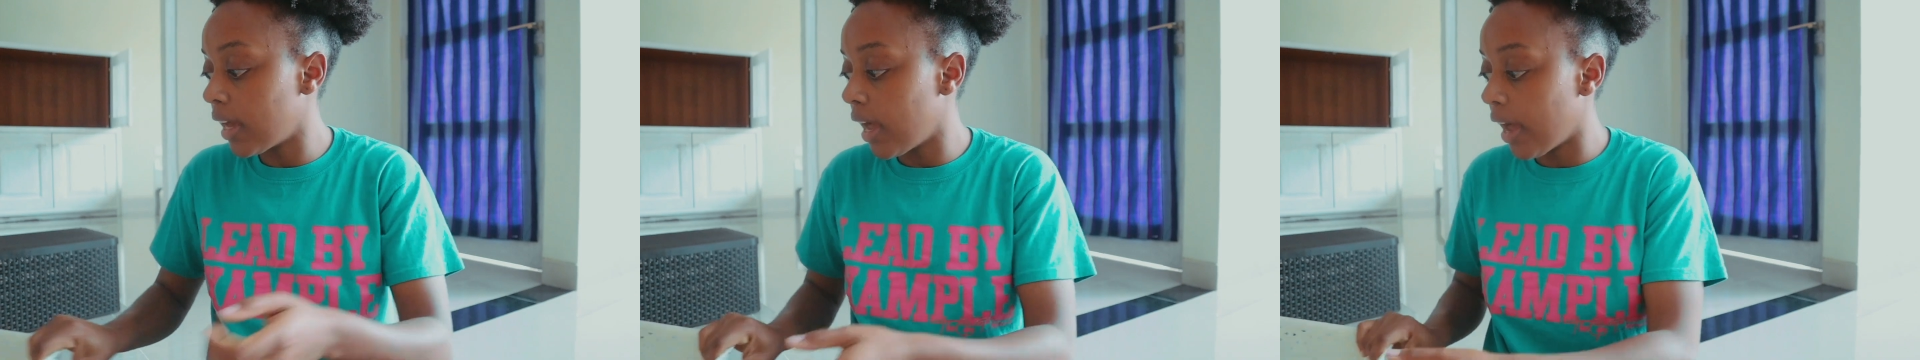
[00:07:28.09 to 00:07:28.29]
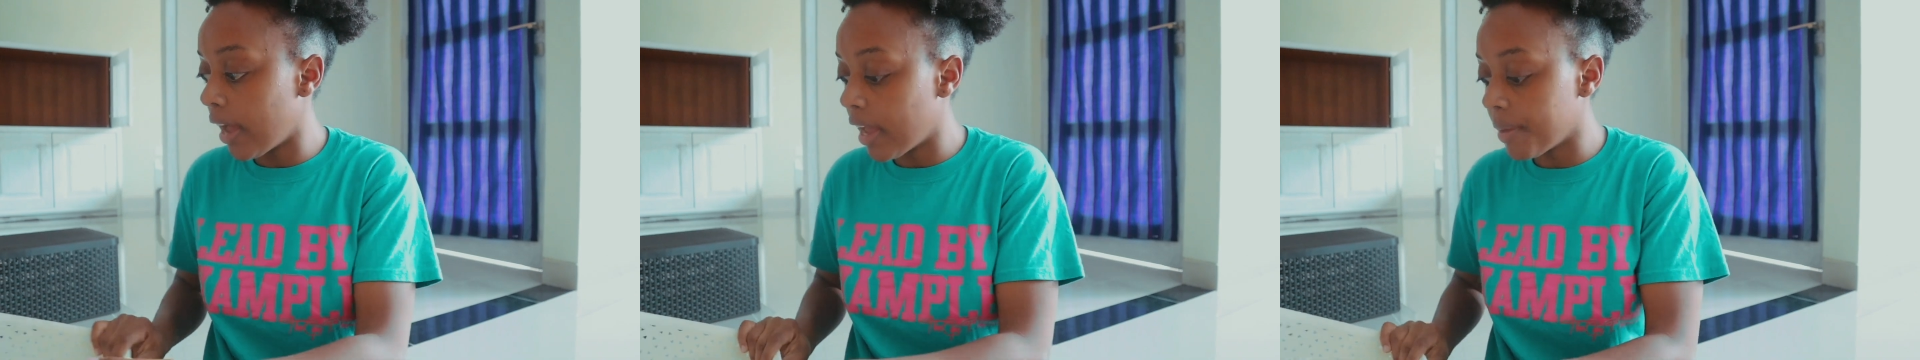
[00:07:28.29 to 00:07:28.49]

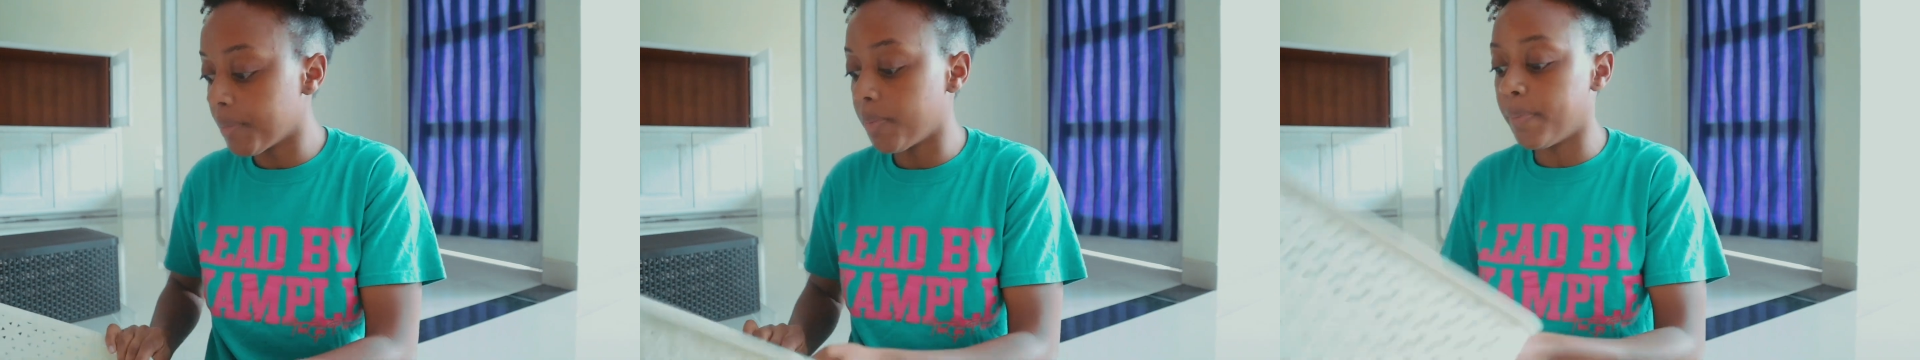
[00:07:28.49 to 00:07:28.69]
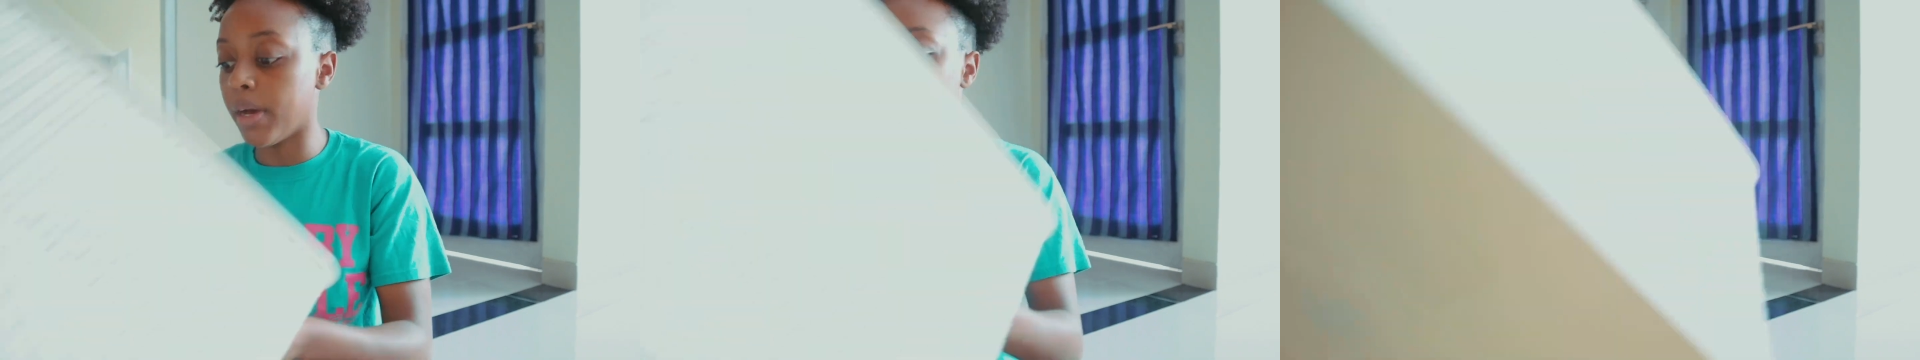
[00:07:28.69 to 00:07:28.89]
I'm
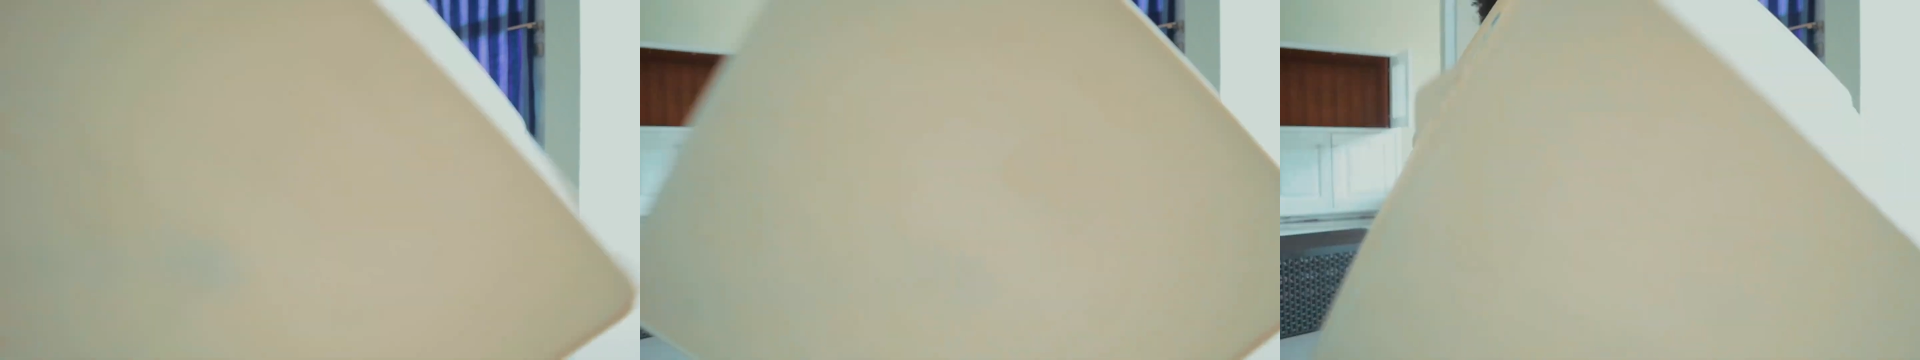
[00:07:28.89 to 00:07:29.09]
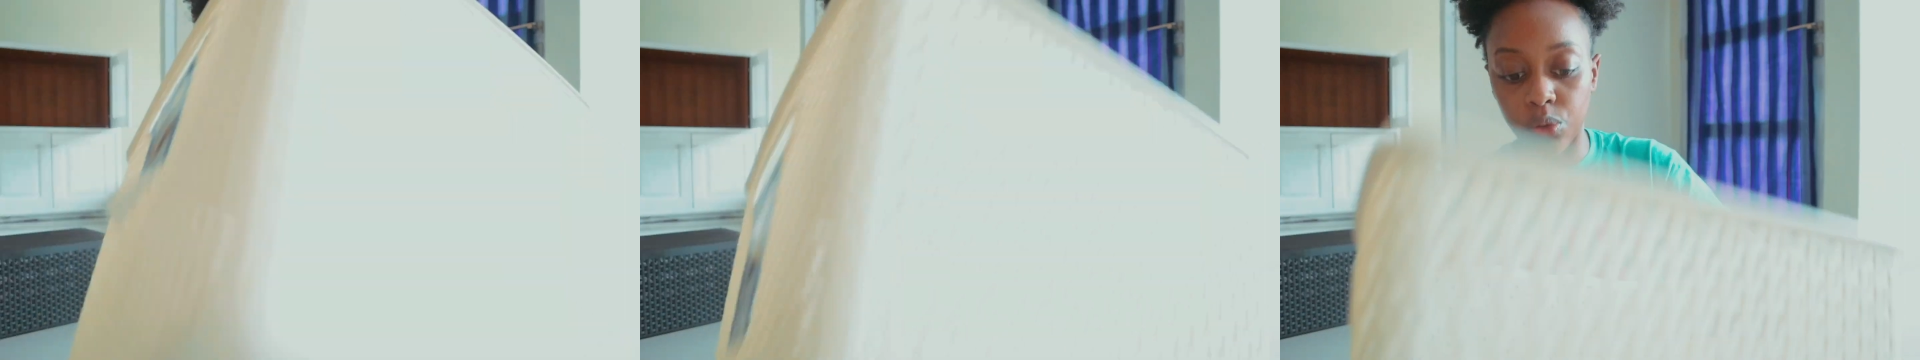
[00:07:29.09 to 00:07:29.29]

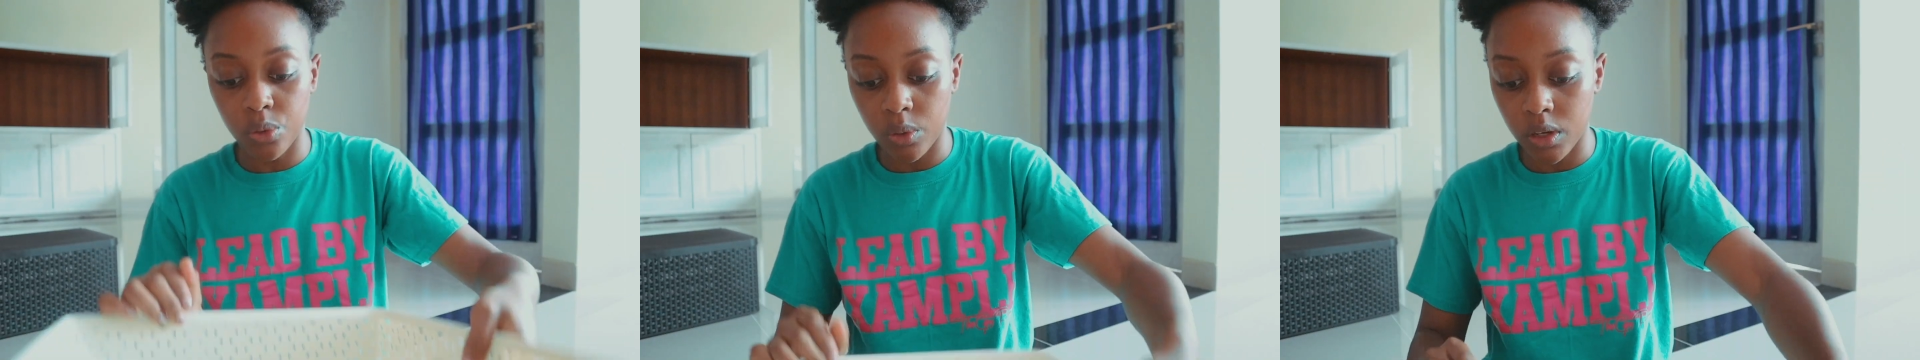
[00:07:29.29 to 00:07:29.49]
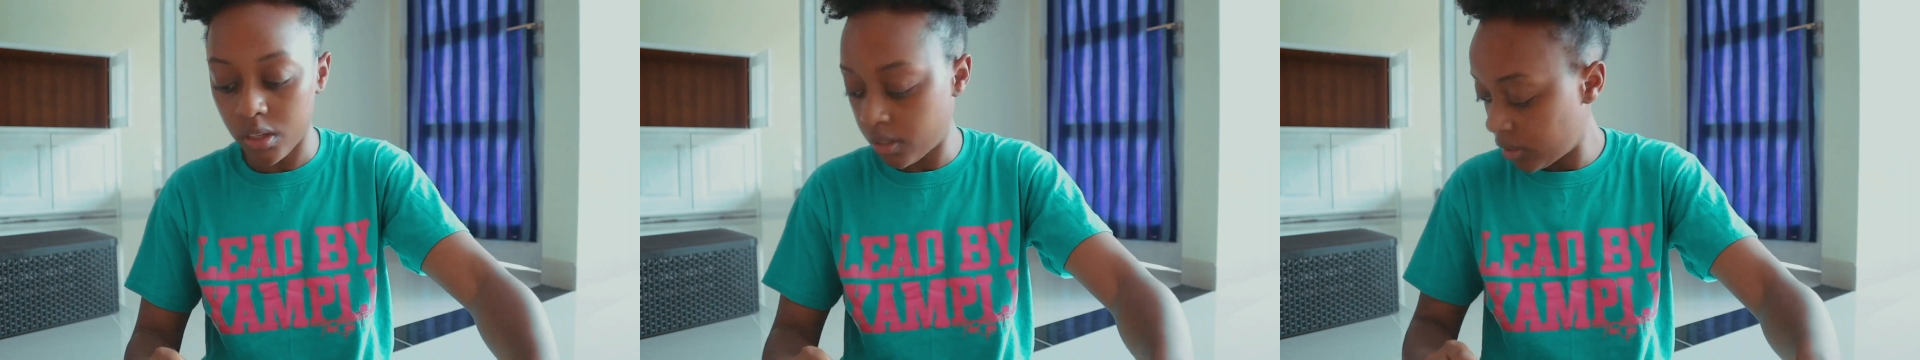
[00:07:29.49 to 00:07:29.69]
about
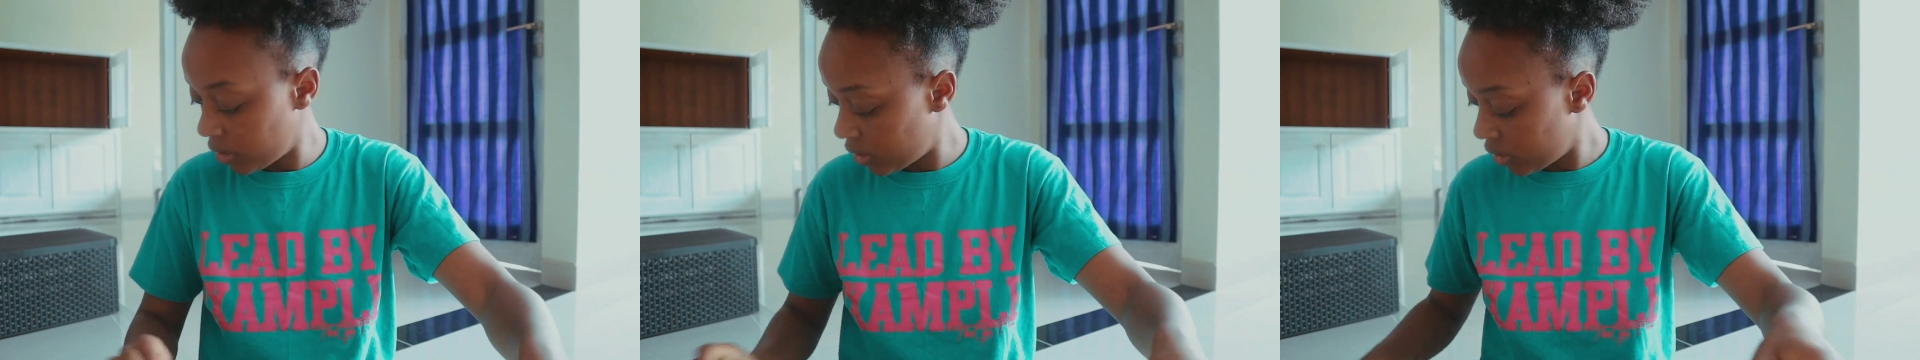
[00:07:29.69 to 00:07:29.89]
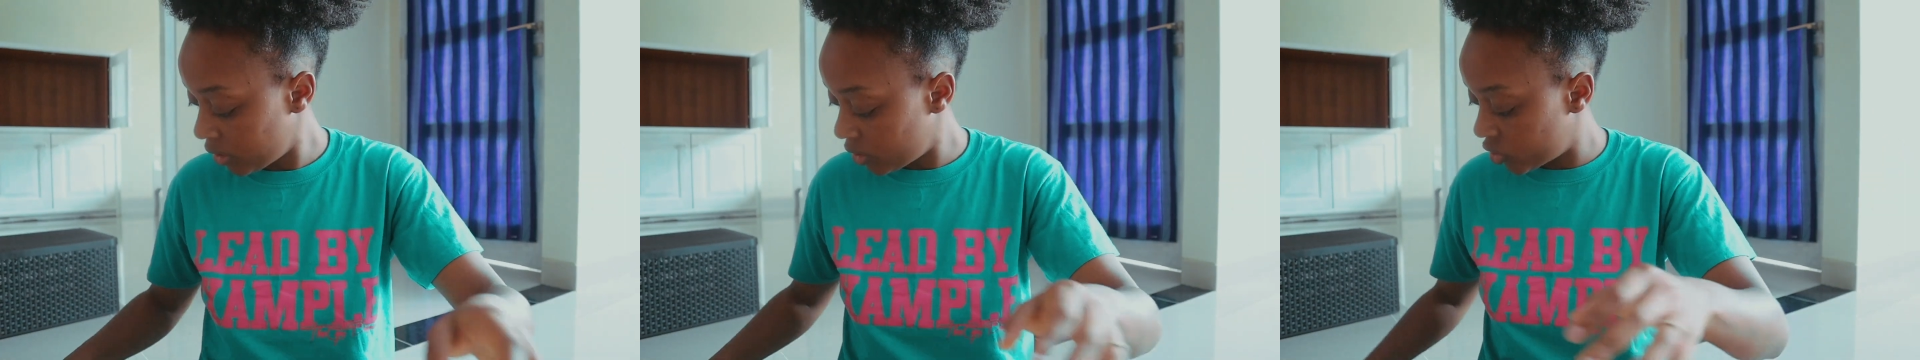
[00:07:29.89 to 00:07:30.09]
to
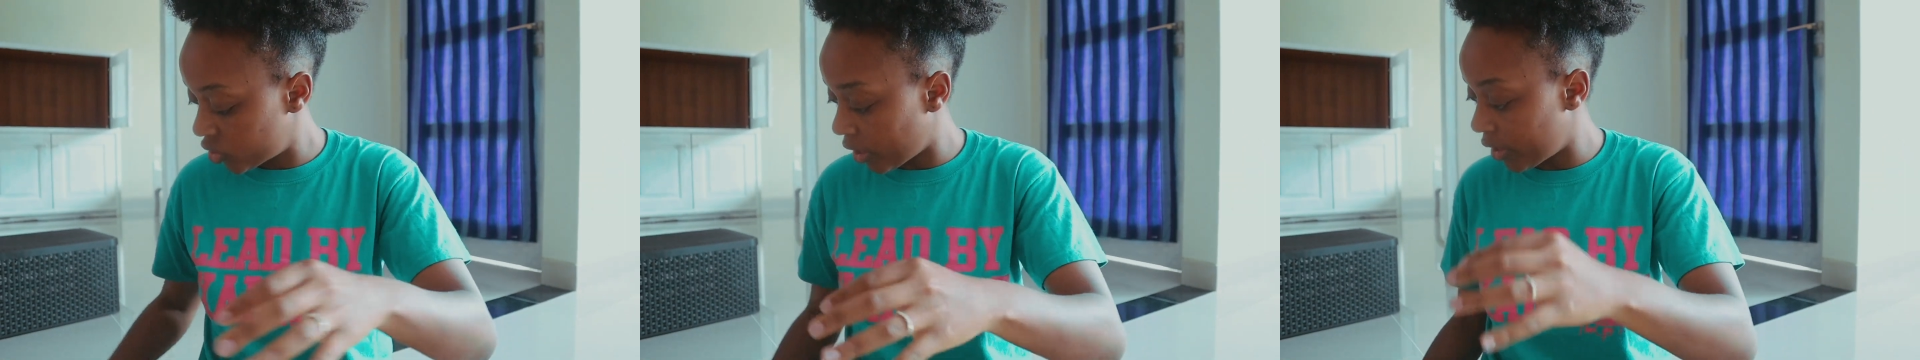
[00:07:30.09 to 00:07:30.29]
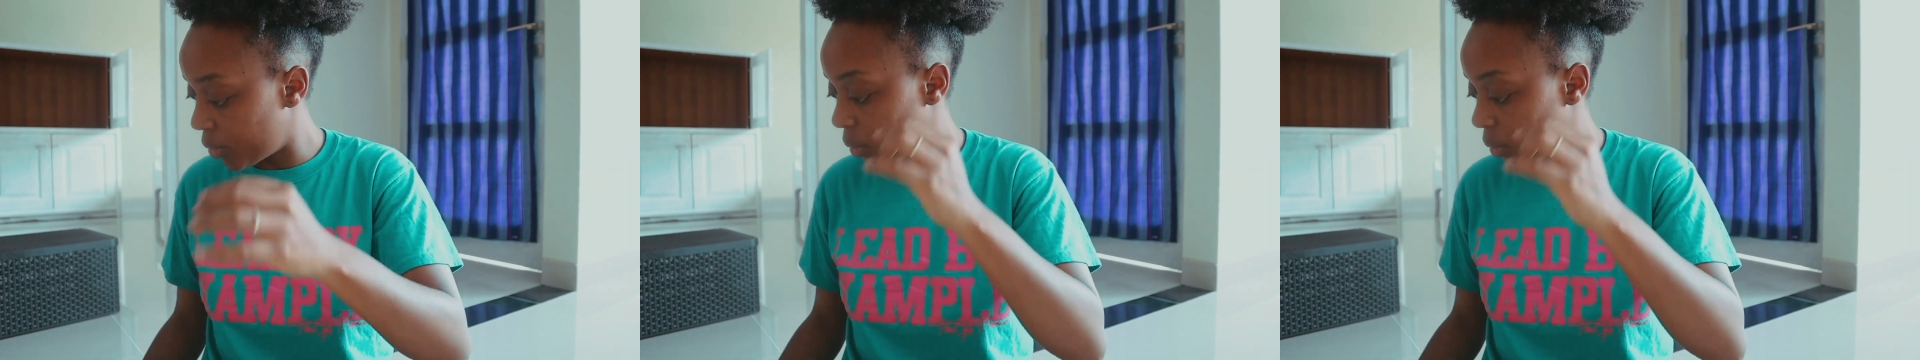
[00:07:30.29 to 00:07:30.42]
try